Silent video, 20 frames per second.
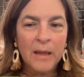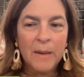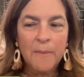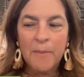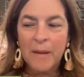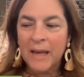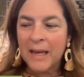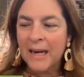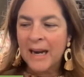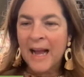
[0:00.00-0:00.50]

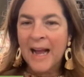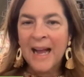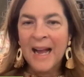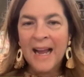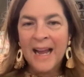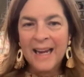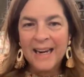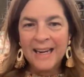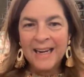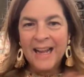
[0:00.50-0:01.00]
But I
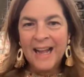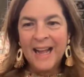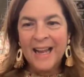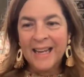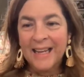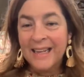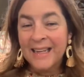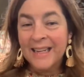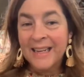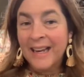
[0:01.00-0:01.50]
had it
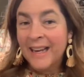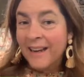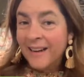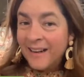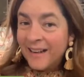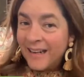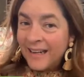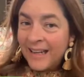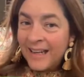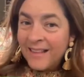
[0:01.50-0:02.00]
hanging down
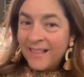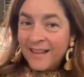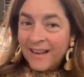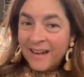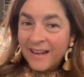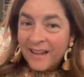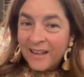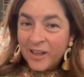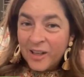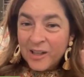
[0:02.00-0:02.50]
and he
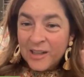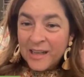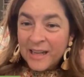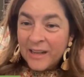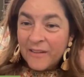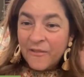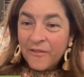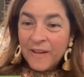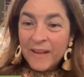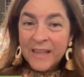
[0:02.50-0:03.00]
thought it looked
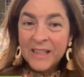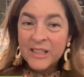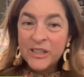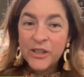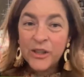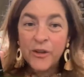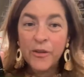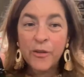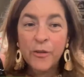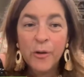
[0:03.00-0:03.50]
like fun to
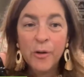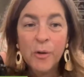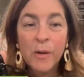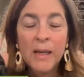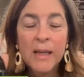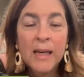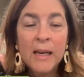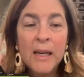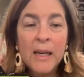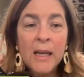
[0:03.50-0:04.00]
chew through
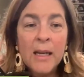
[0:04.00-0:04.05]
it.